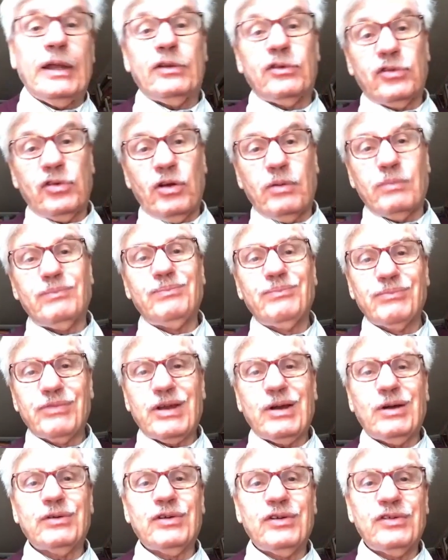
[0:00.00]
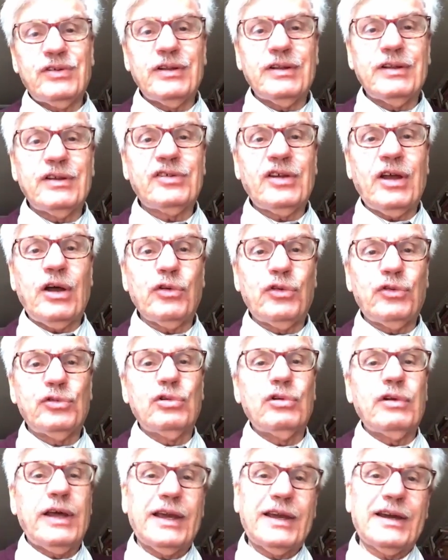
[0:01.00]
And some countries in the South
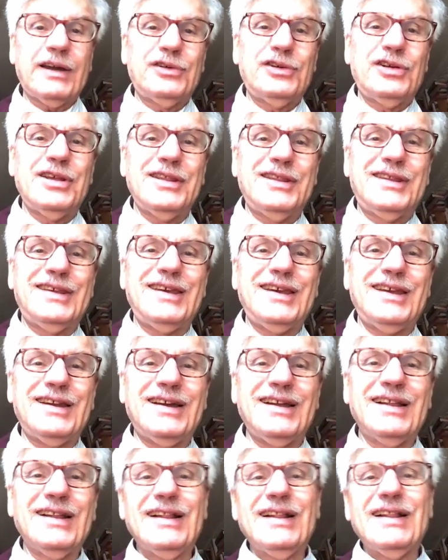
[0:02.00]
too, like Argentina,